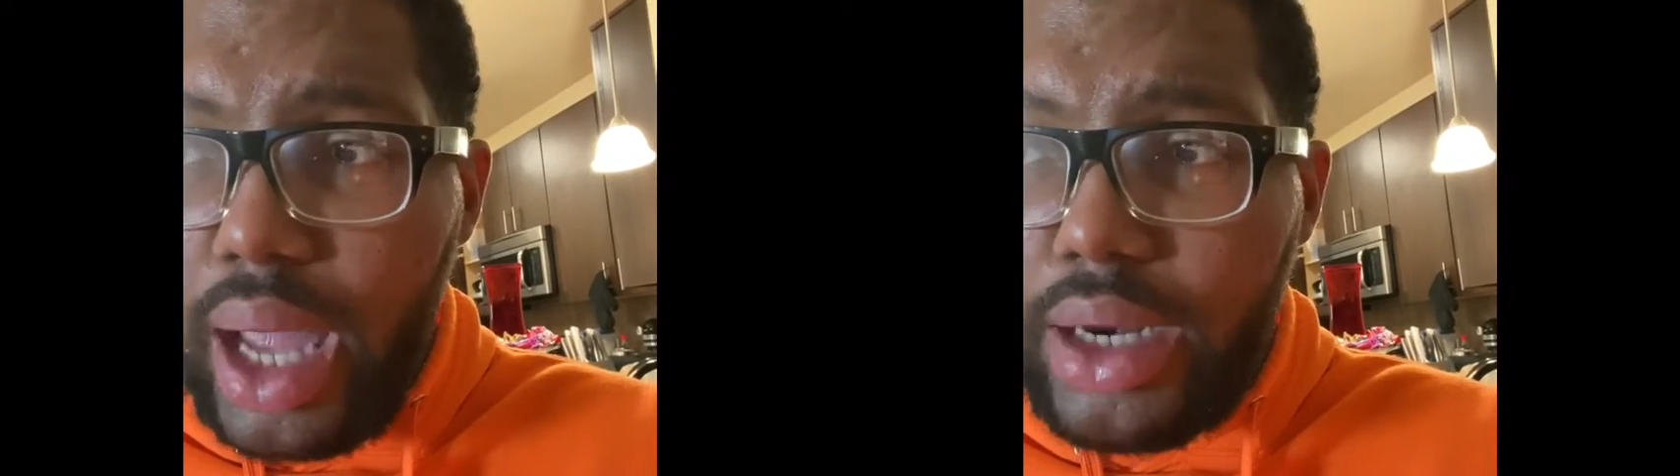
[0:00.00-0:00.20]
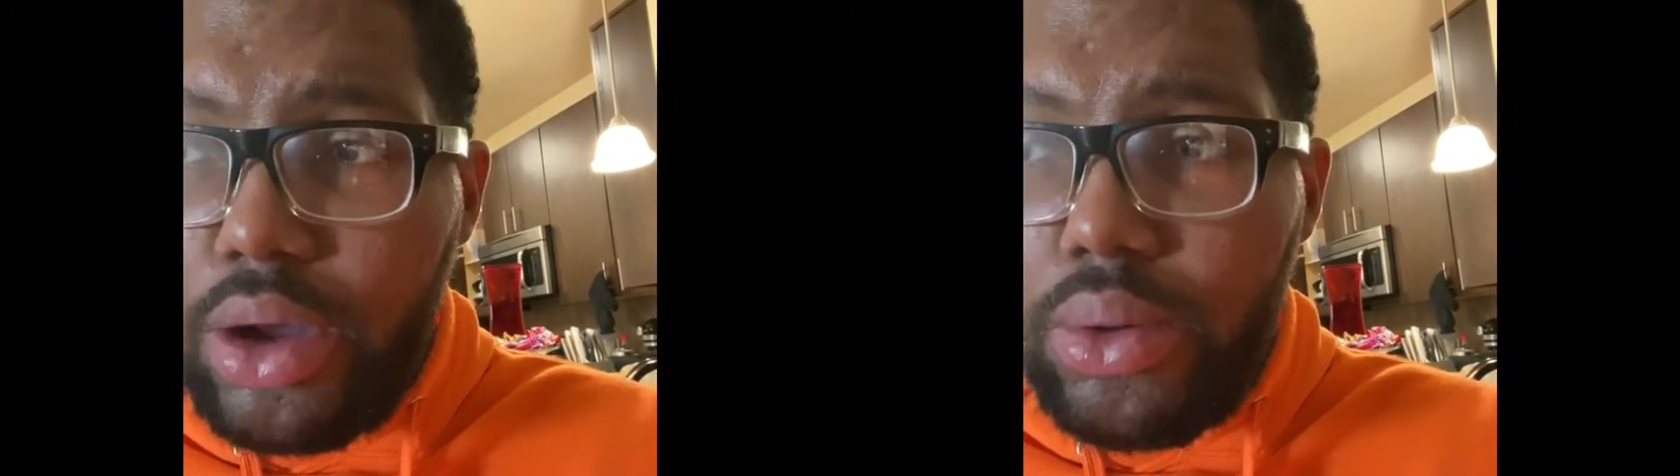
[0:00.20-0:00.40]

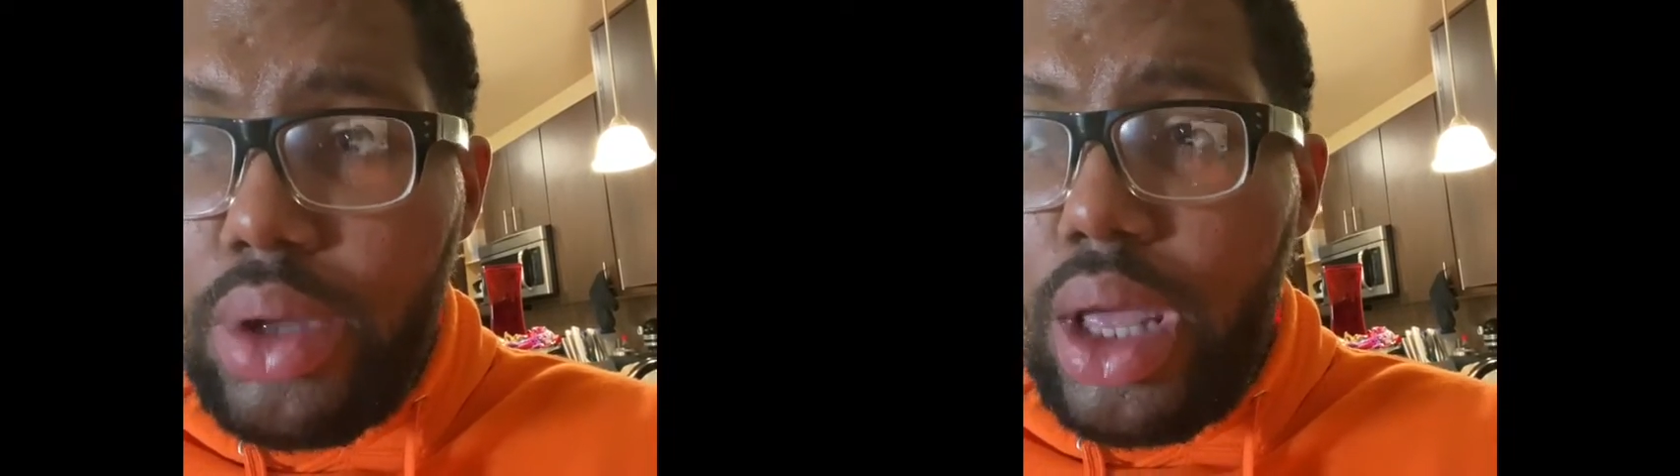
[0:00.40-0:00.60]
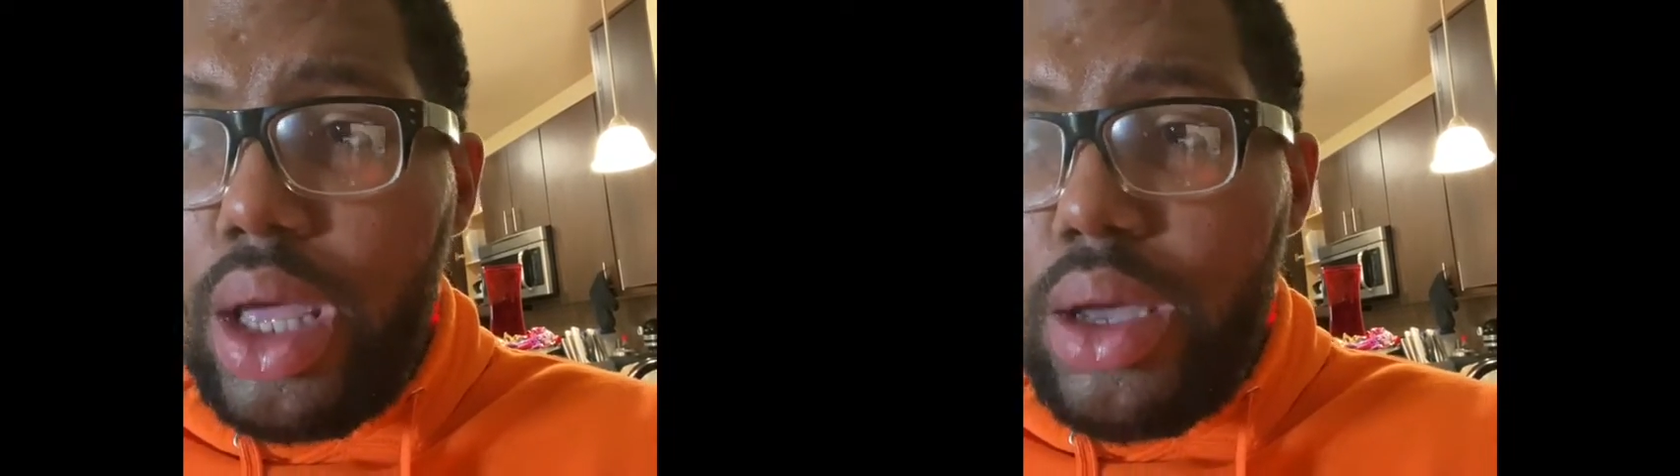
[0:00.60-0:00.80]
know
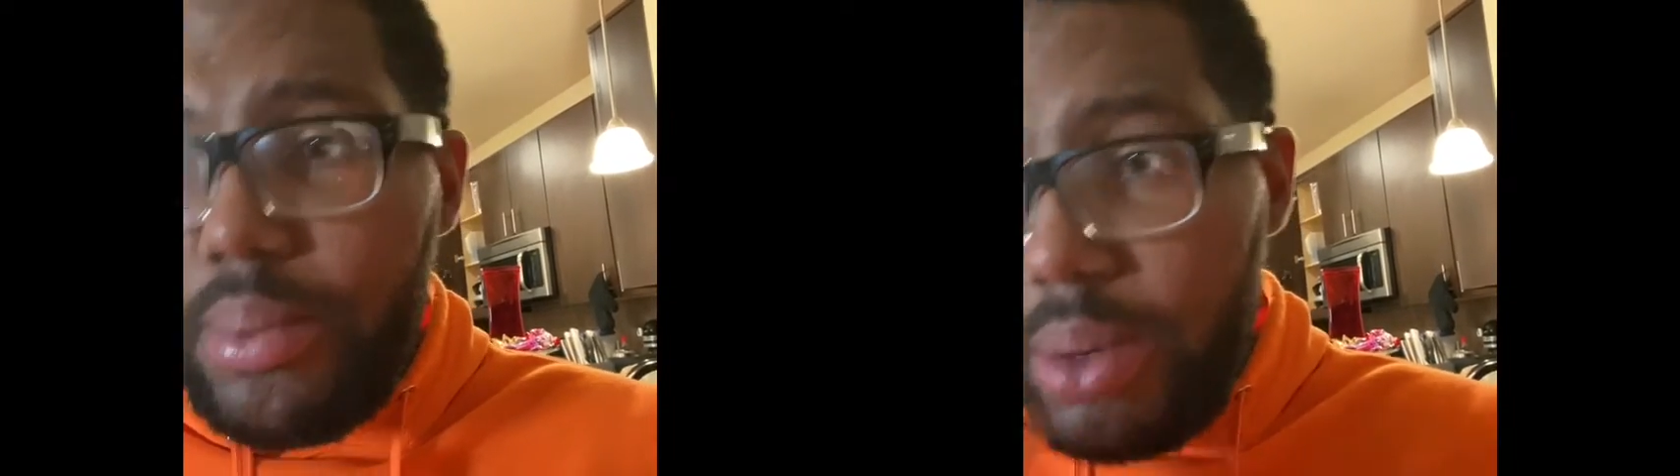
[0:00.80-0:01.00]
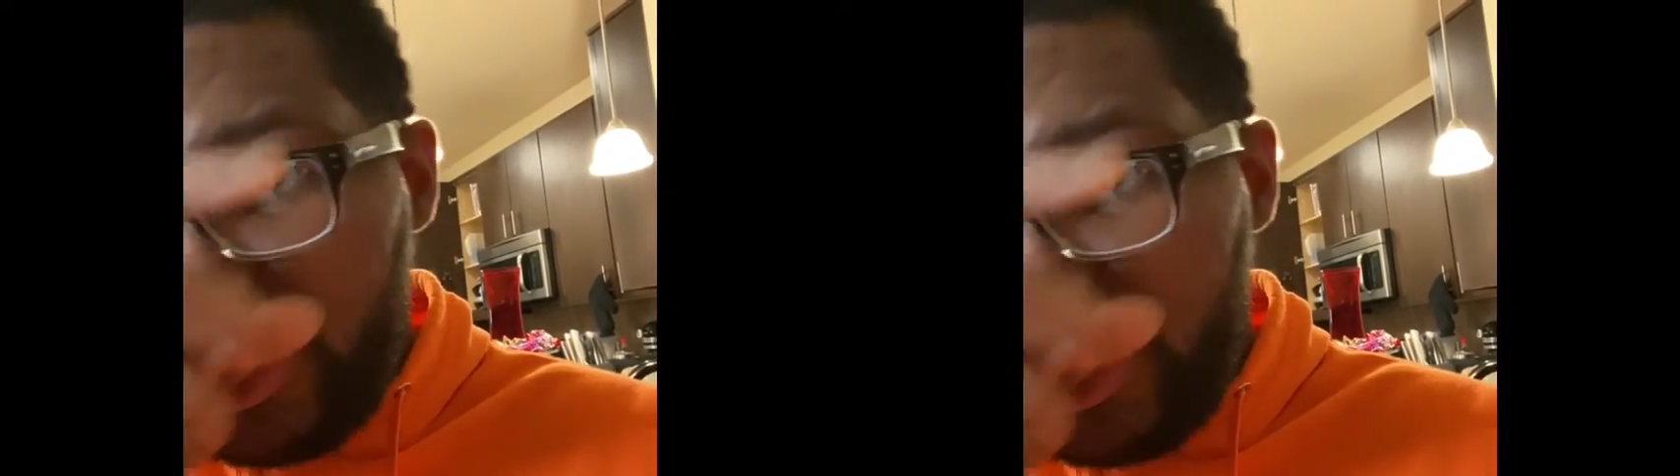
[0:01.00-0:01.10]
most